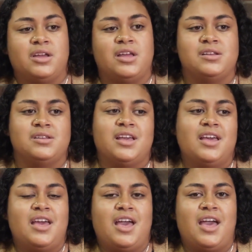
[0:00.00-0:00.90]
And
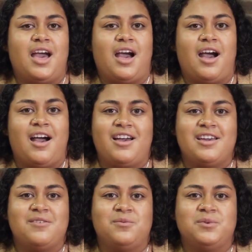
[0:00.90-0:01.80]

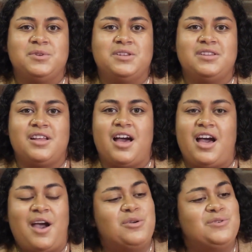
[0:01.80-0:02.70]
I would
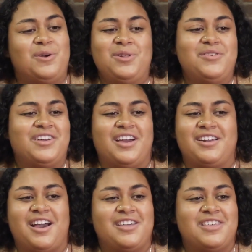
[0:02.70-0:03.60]
do it all over again.
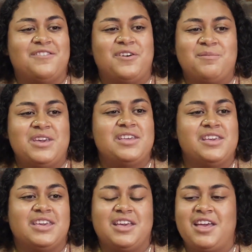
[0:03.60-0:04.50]
I think for me,
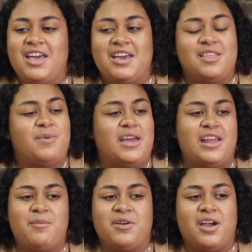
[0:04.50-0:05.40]
like the
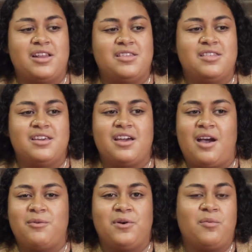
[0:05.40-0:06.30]
pandemic or anything, I
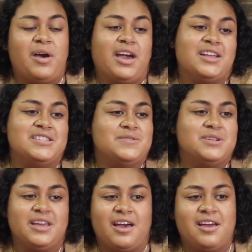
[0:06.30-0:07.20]
would go back and do it
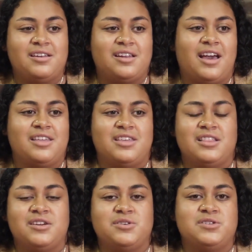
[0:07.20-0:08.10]
again. I think
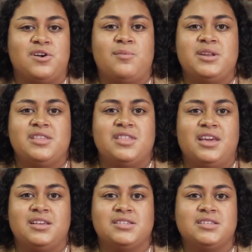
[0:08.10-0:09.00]
there are so many
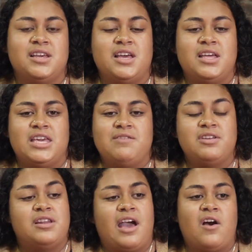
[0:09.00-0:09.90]
things,
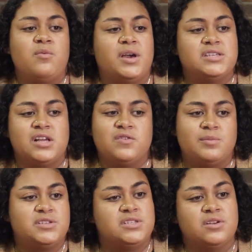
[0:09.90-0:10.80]
even now myself, I'm
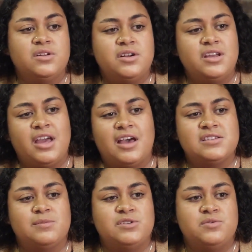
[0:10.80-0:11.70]
still learning as
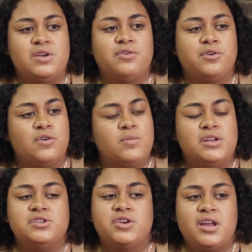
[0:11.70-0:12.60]
I'm doing recruitment
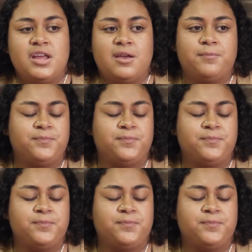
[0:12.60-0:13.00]
and training.